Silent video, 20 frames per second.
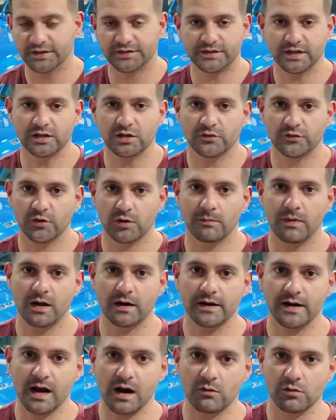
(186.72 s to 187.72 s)
stayed there for
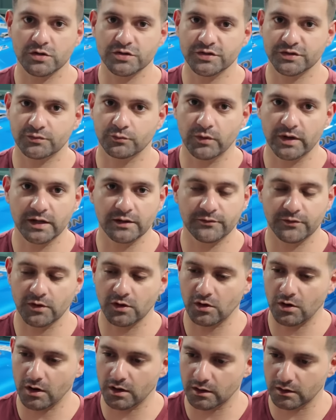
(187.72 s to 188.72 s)
about an hour just waiting for
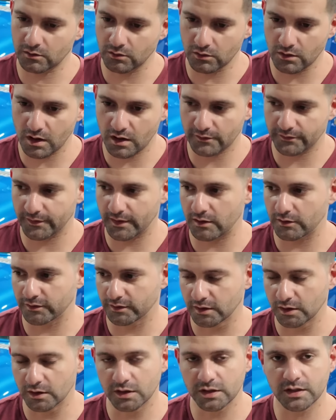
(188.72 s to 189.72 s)
the car to cool off. I was
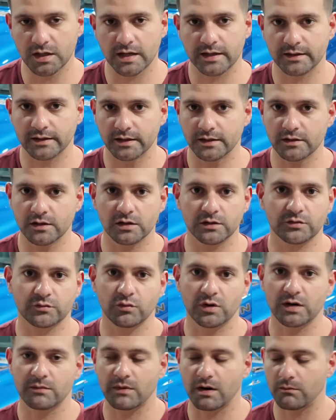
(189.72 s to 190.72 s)
literally like in there
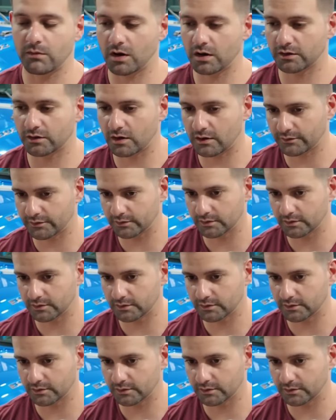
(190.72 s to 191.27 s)
sweating my balls off.